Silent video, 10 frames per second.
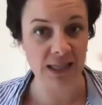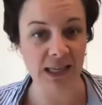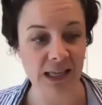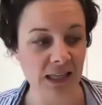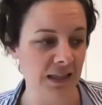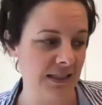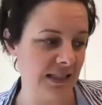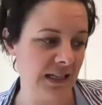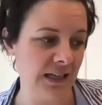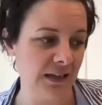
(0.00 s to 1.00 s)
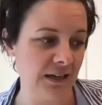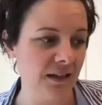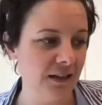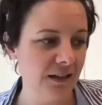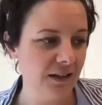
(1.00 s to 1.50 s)
like in the scene
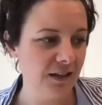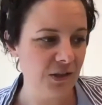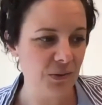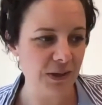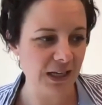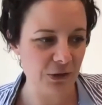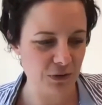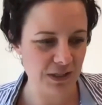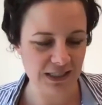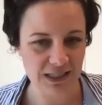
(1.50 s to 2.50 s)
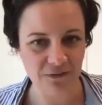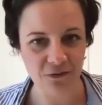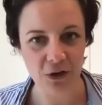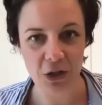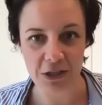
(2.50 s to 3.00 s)
doing interesting stuff
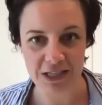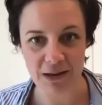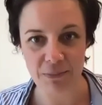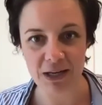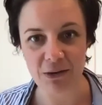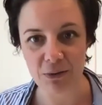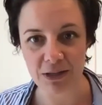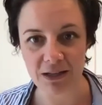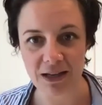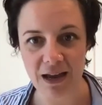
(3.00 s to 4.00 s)
for a long time. But the